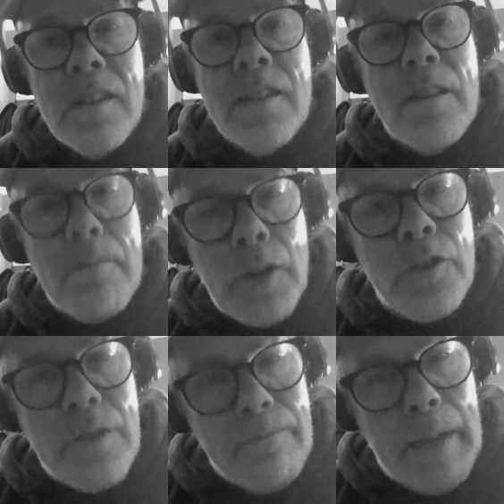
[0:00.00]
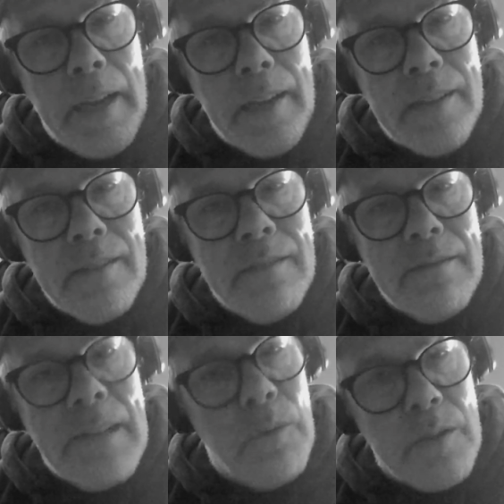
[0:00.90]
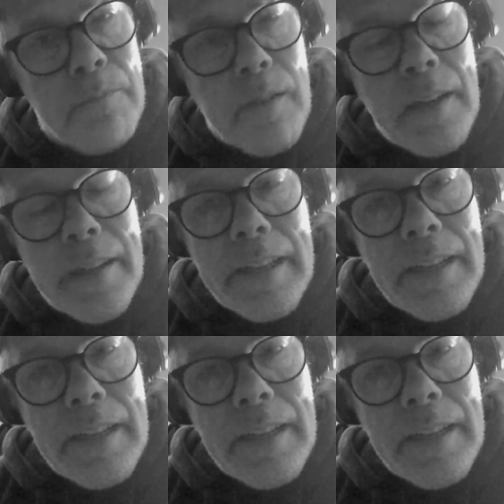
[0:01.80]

the marching band that was playing then